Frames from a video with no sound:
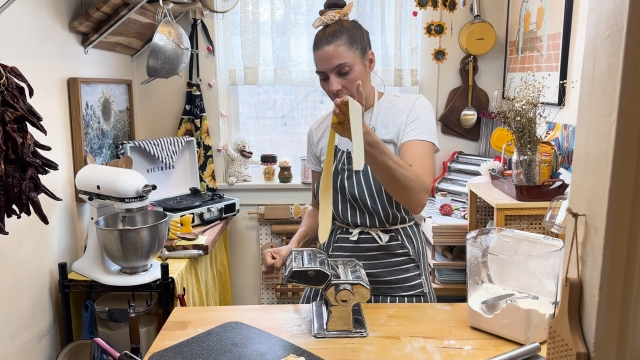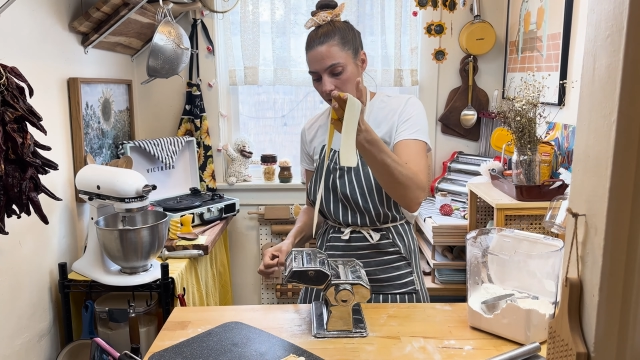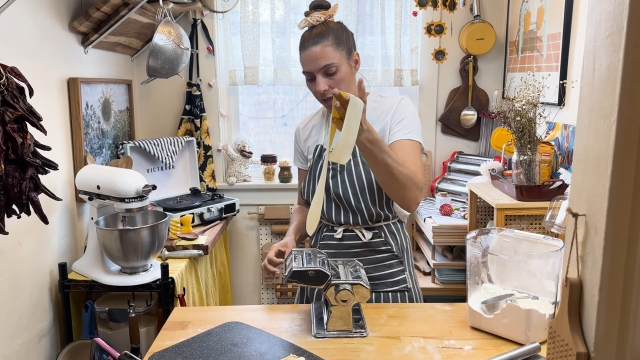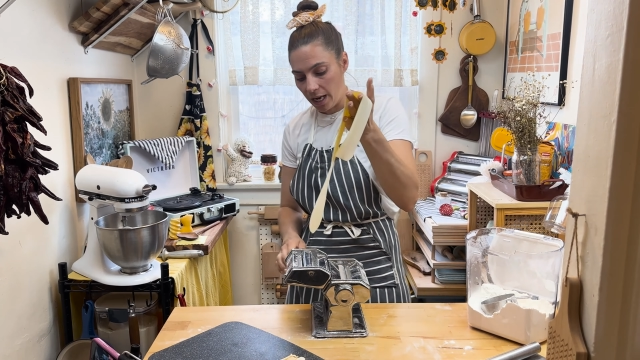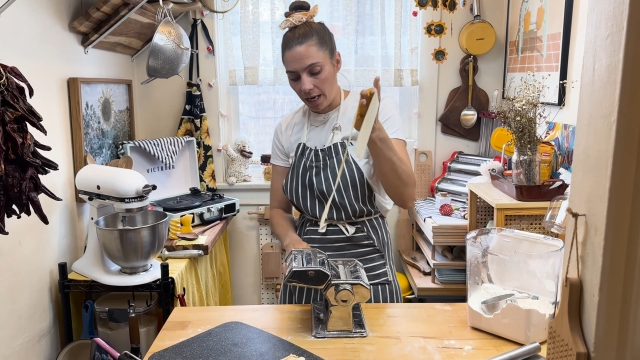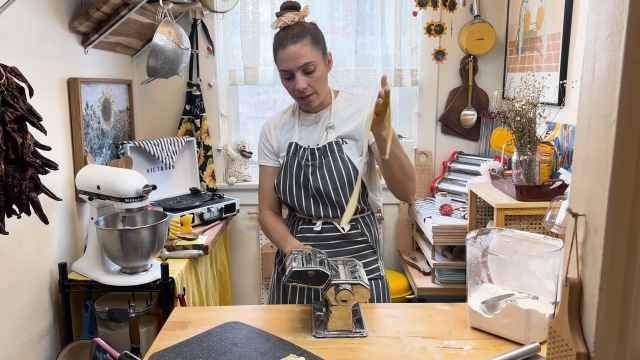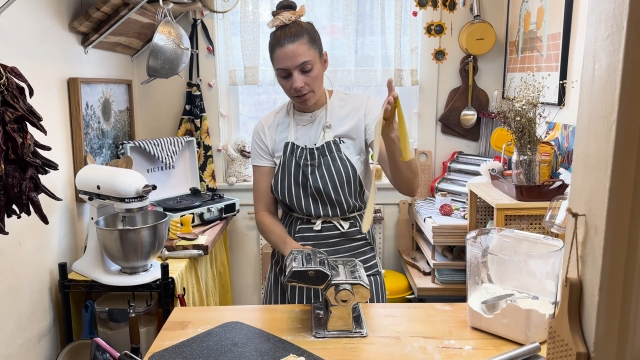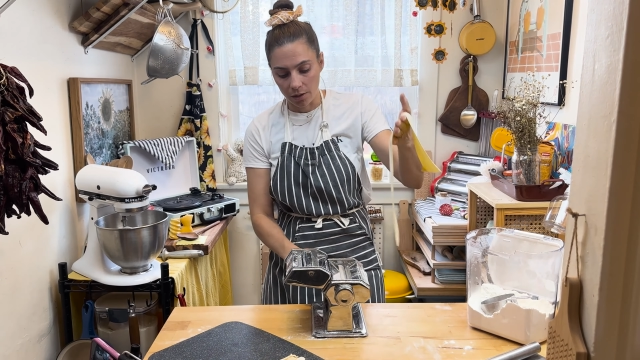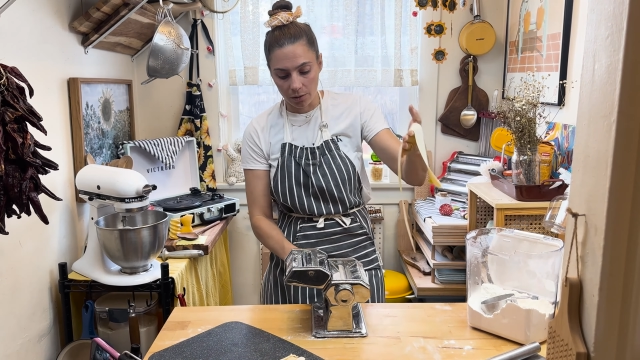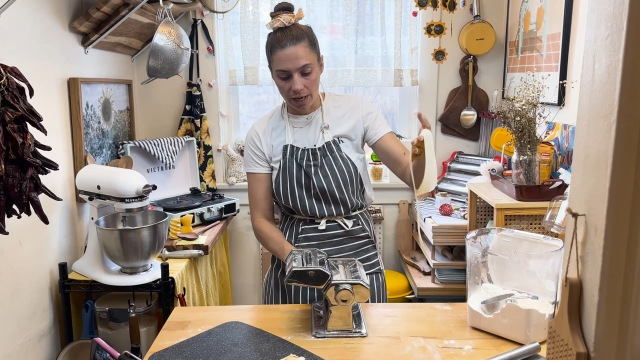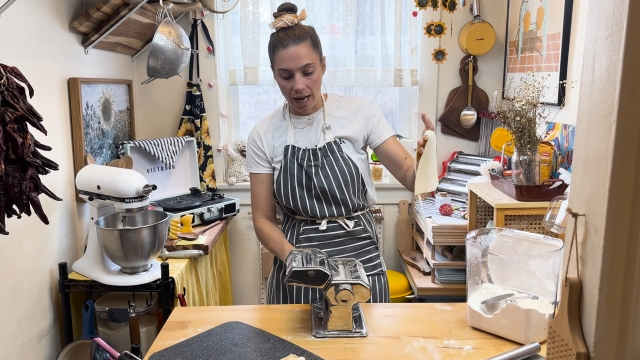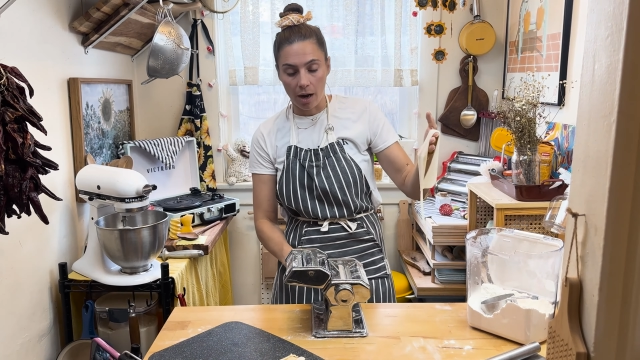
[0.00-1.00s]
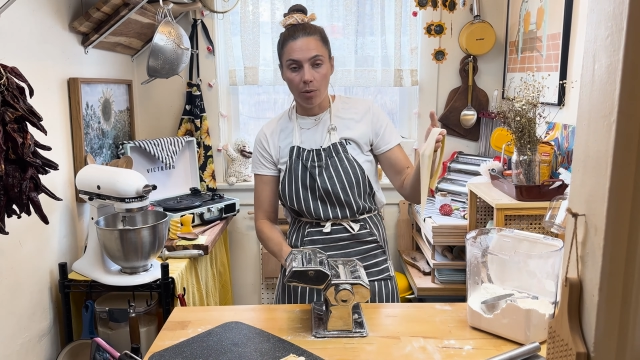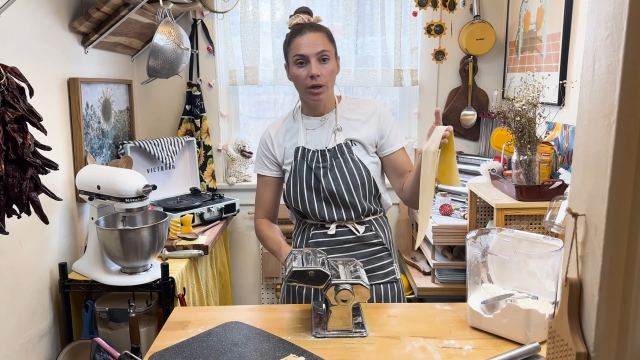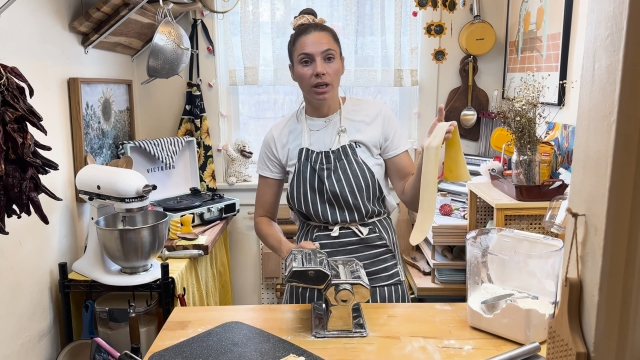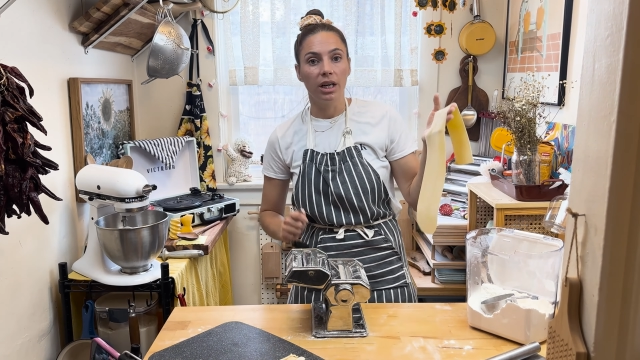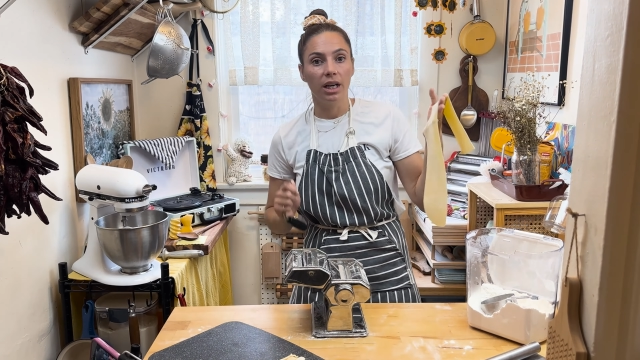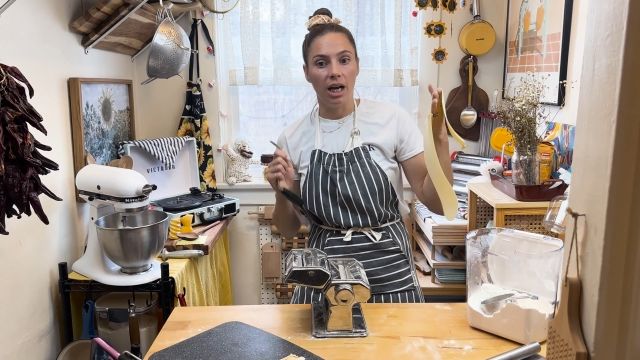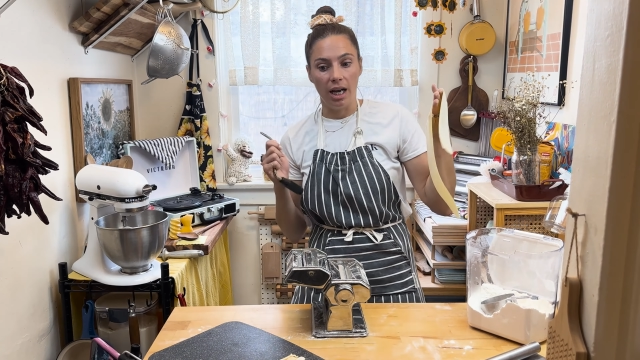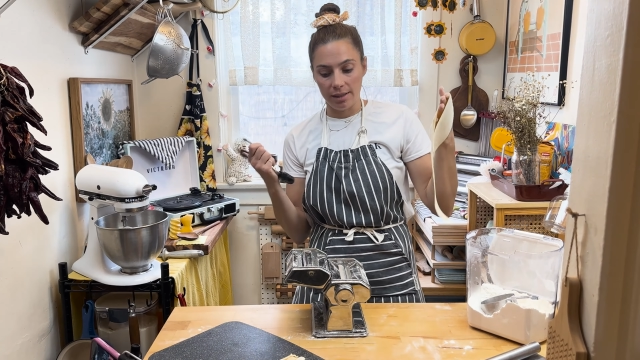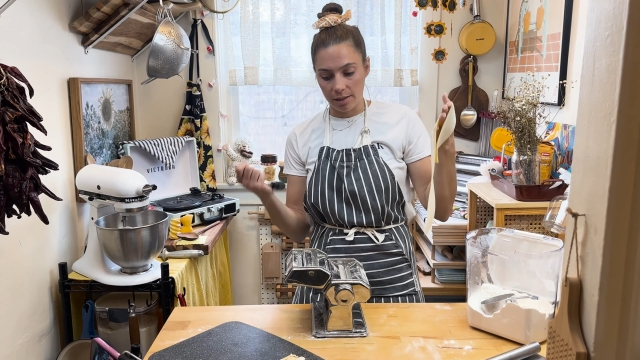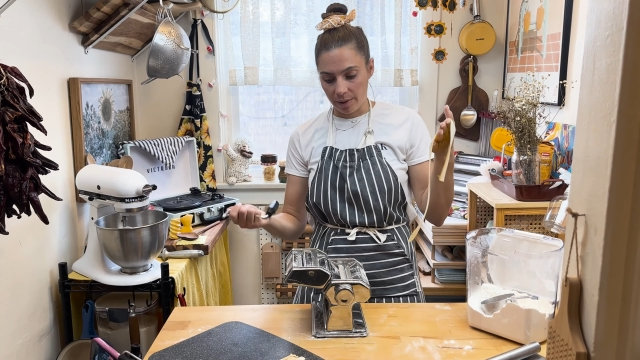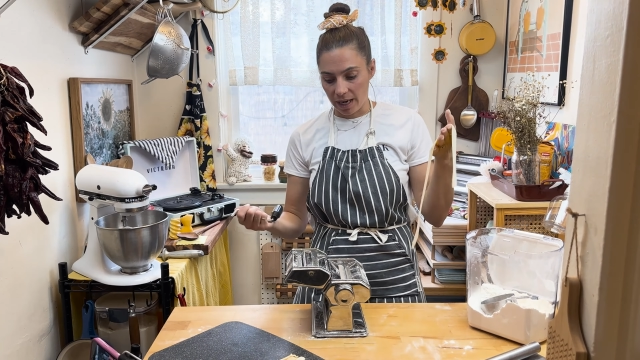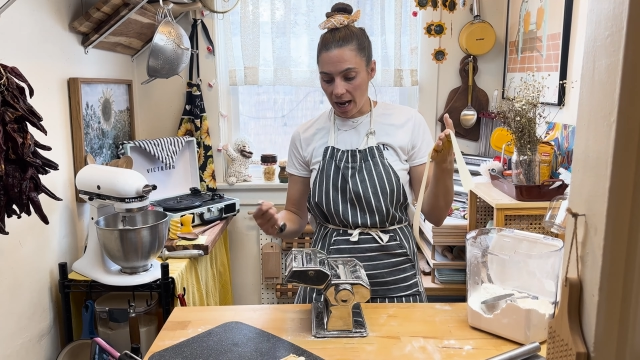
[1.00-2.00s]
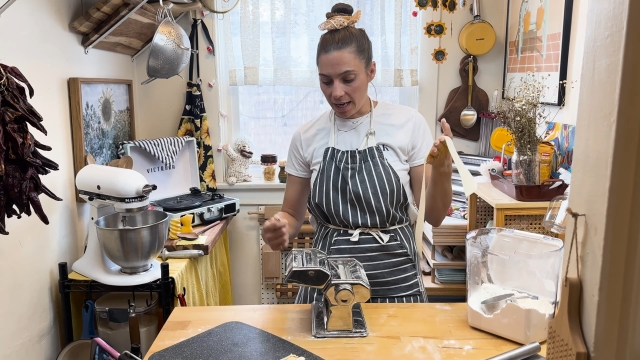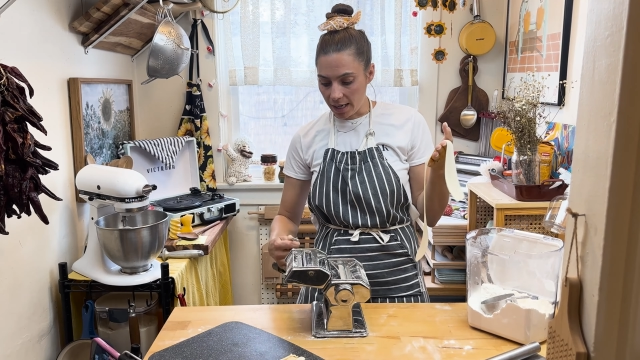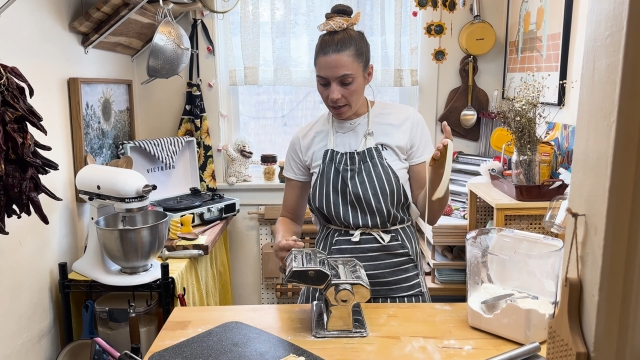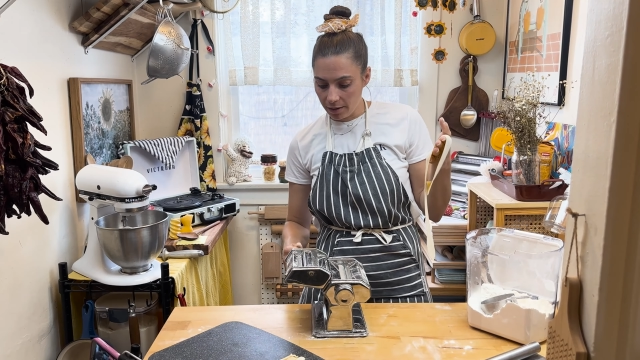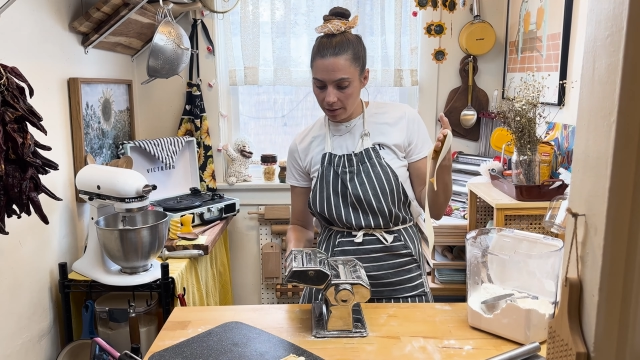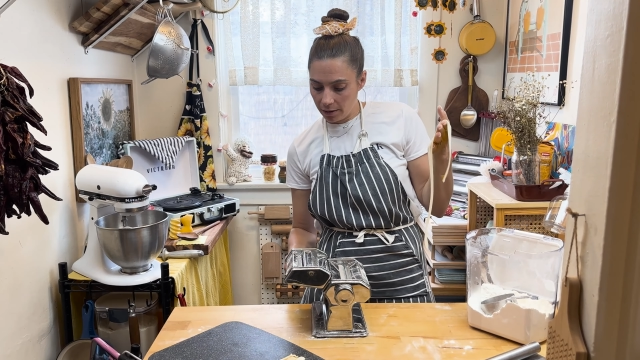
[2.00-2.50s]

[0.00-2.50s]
Okay, so now we're gonna cut spaghetti.